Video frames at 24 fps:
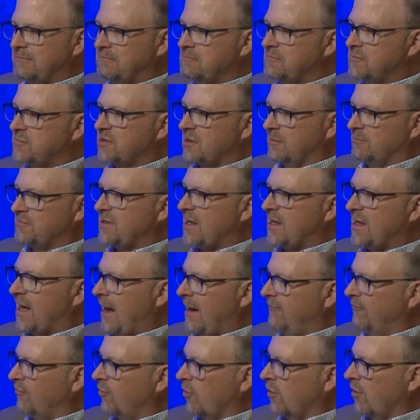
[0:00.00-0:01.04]
some
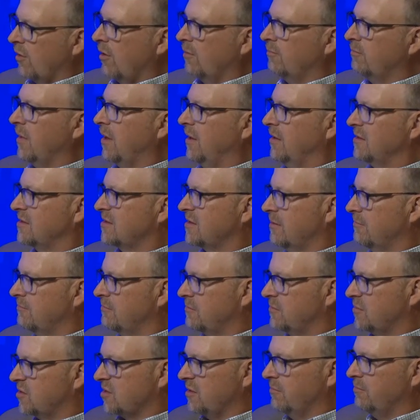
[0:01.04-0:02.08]
time for them and
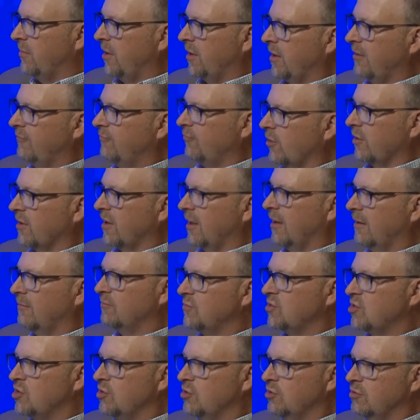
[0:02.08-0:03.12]
some money for
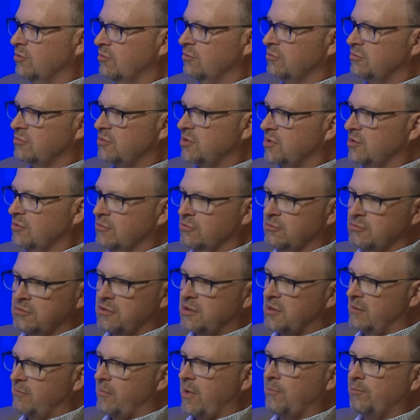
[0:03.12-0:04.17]
them to
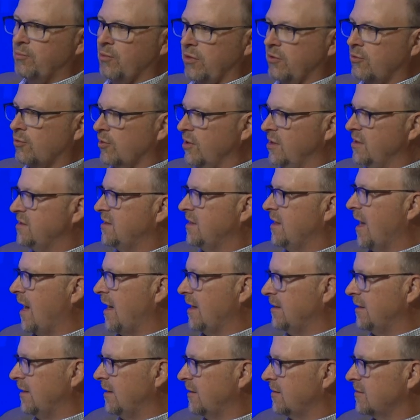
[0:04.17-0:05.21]
come up with crazy
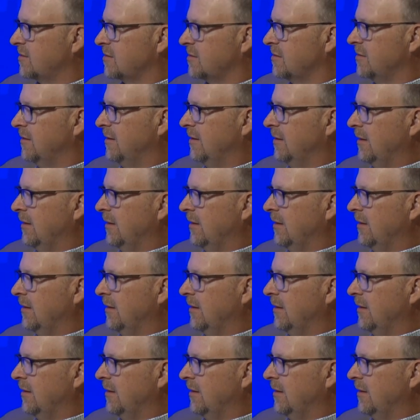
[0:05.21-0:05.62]
ideas.